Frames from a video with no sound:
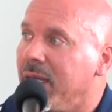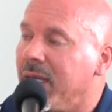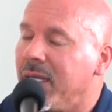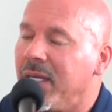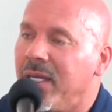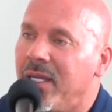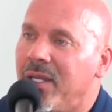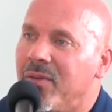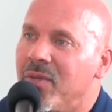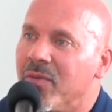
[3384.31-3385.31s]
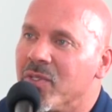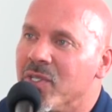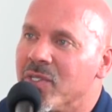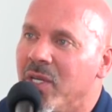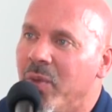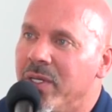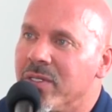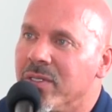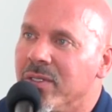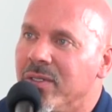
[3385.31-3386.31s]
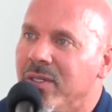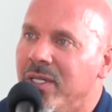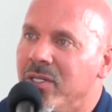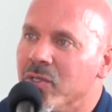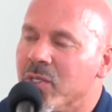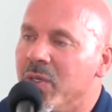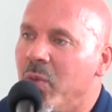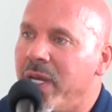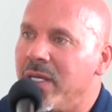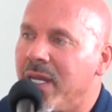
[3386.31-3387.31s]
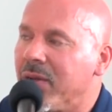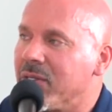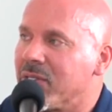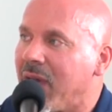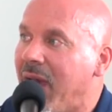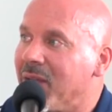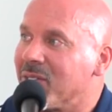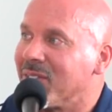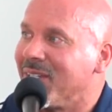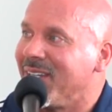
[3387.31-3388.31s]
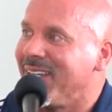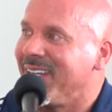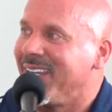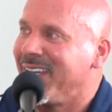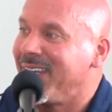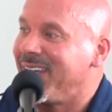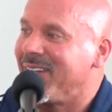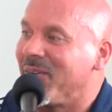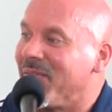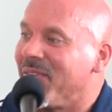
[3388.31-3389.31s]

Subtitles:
And ever since they went to, it used to be weight, now it's size. You know,